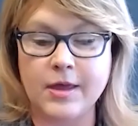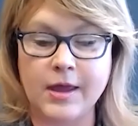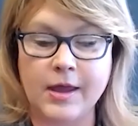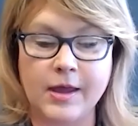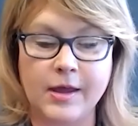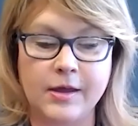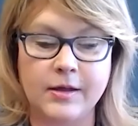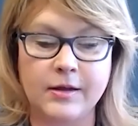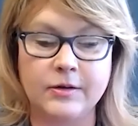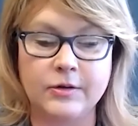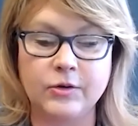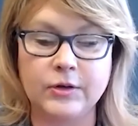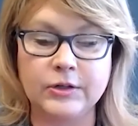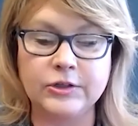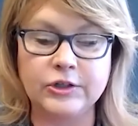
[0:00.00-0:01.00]

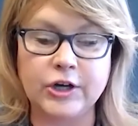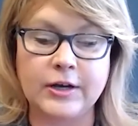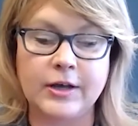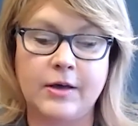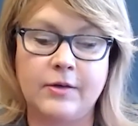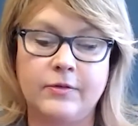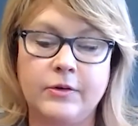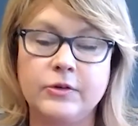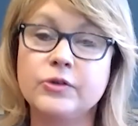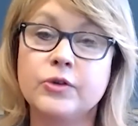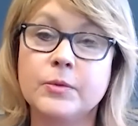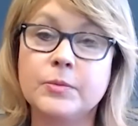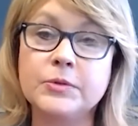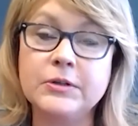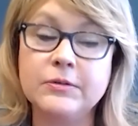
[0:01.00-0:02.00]
And you can check out the
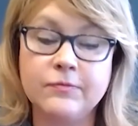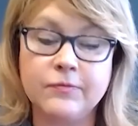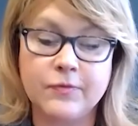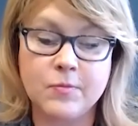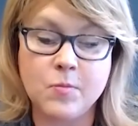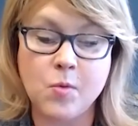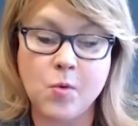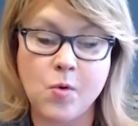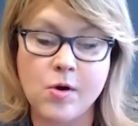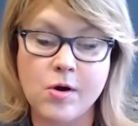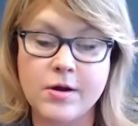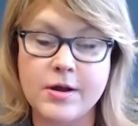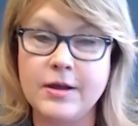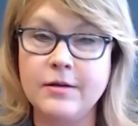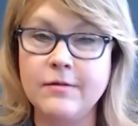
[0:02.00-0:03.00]
description for
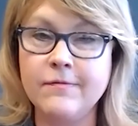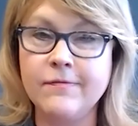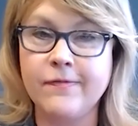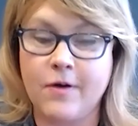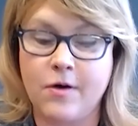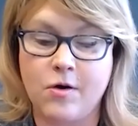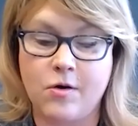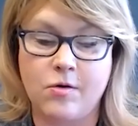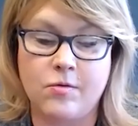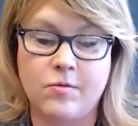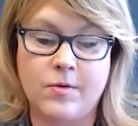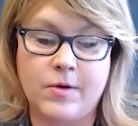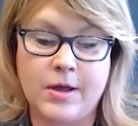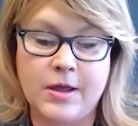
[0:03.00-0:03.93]
more info.